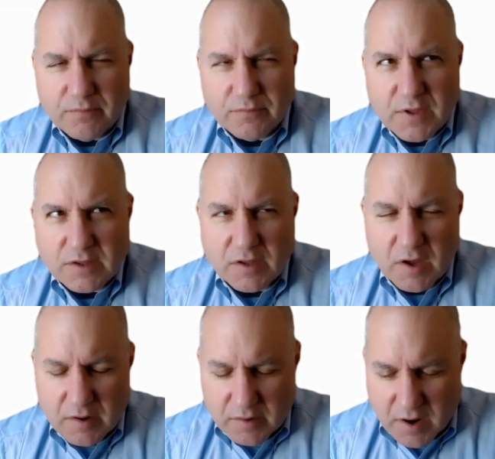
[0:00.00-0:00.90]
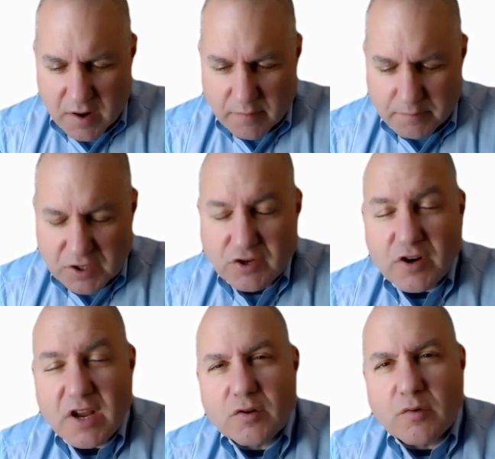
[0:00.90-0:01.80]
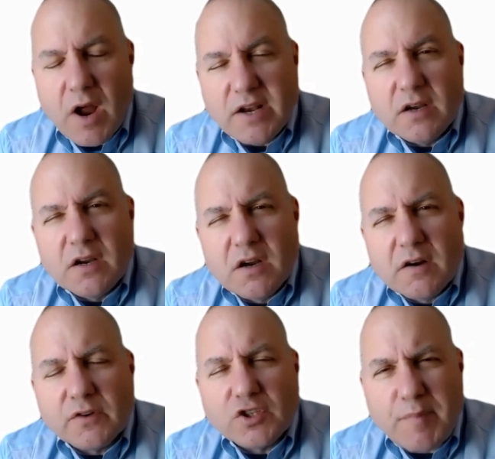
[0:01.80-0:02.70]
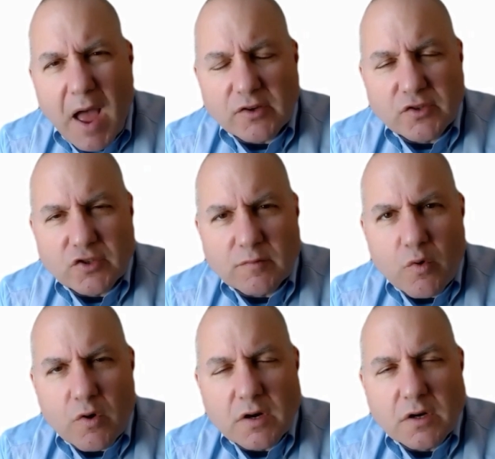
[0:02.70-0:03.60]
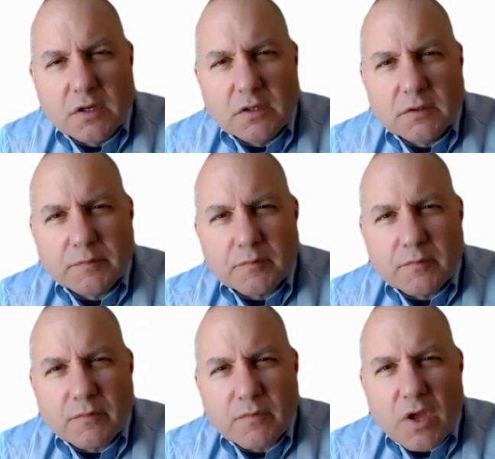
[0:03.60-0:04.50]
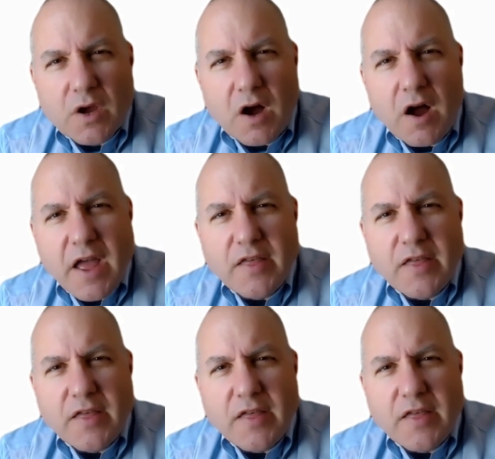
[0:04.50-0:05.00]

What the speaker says: the petitioner has the right for spousal support. And